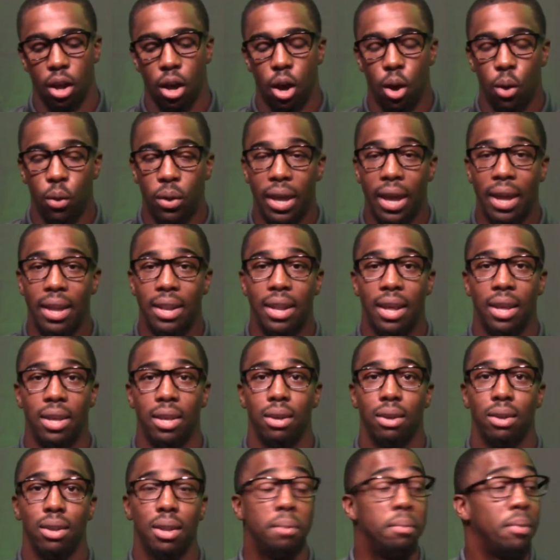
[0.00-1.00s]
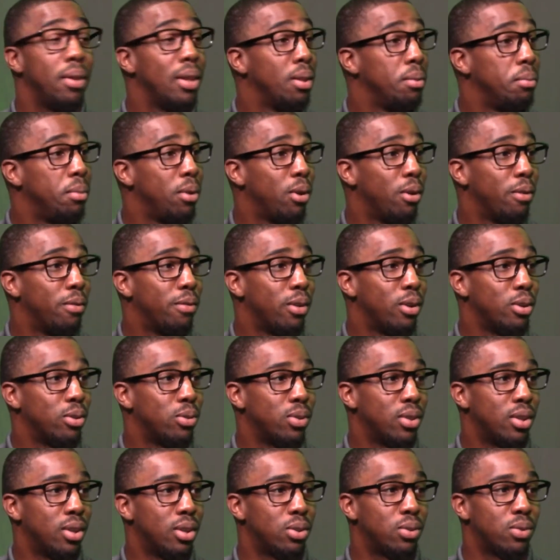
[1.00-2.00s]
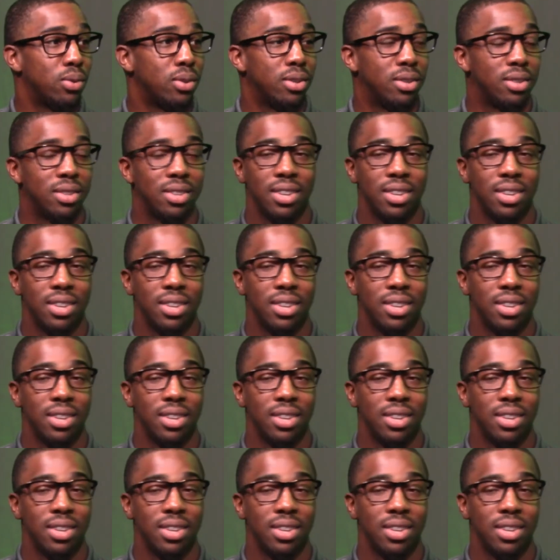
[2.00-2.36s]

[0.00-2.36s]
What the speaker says: Okay, Danielle, let me go first with this one.